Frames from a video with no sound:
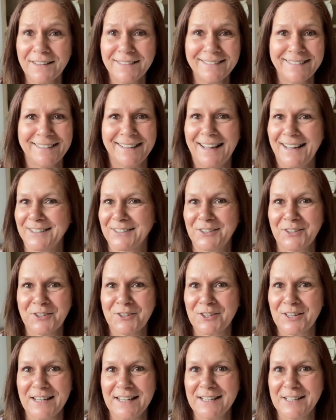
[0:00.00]
I
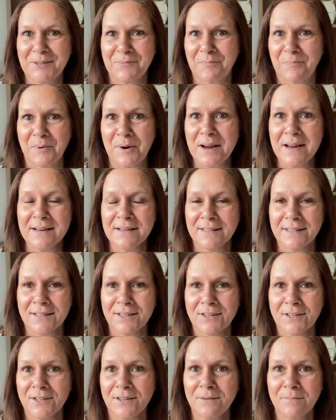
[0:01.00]
just need spring to
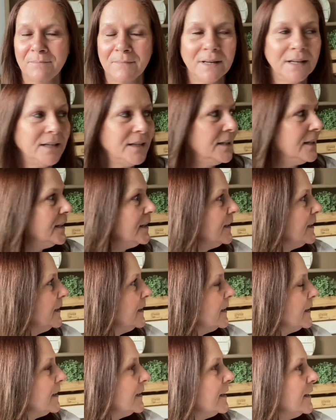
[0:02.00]
come.
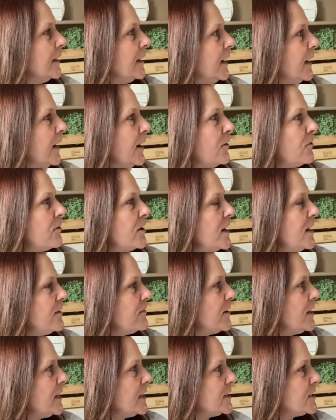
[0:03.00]
I really,
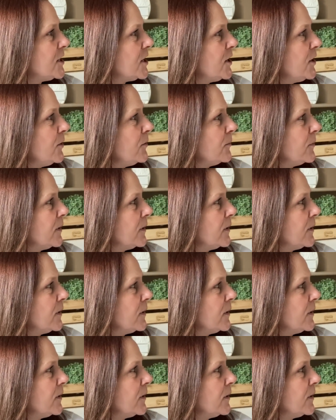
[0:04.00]
really do.